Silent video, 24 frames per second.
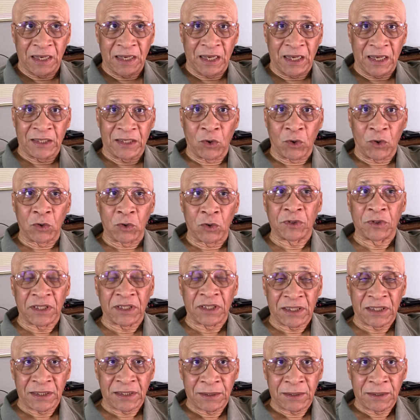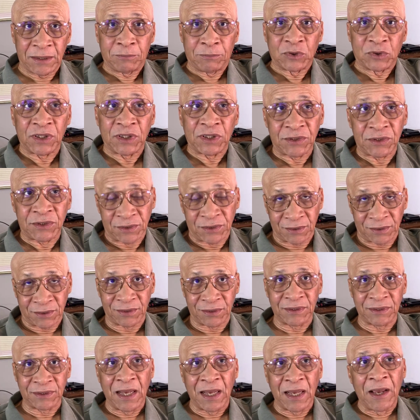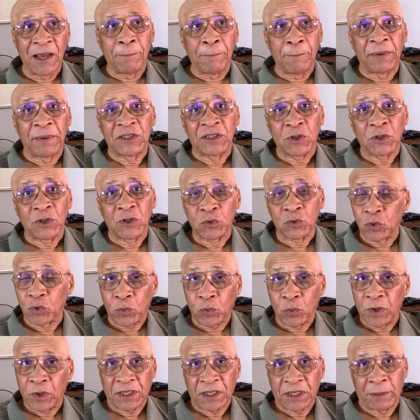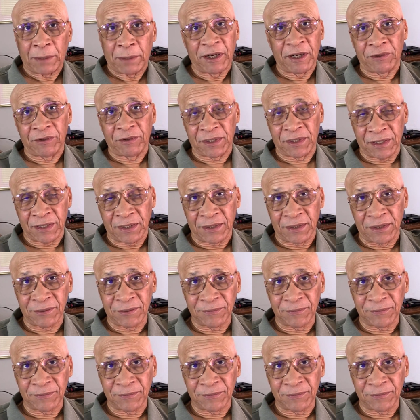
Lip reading: in all the key positions. But it's not going to work in America.